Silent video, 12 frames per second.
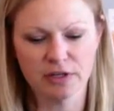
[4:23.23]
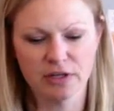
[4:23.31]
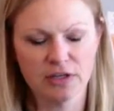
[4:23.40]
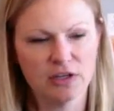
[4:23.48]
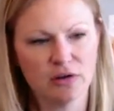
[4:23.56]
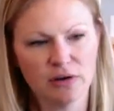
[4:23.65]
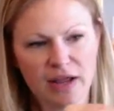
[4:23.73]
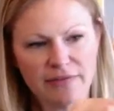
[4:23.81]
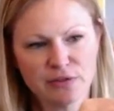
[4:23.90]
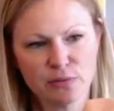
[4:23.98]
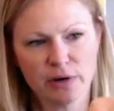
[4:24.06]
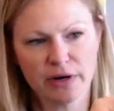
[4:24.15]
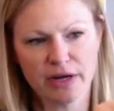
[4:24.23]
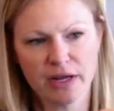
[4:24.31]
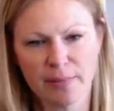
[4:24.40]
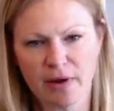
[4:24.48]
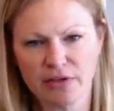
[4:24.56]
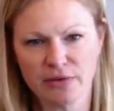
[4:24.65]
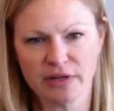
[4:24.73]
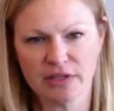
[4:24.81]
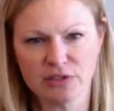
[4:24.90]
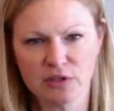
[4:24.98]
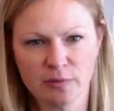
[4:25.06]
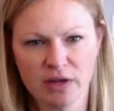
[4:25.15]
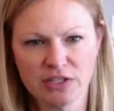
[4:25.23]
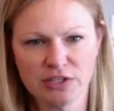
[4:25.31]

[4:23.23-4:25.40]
You don't have to worry about doing it too much.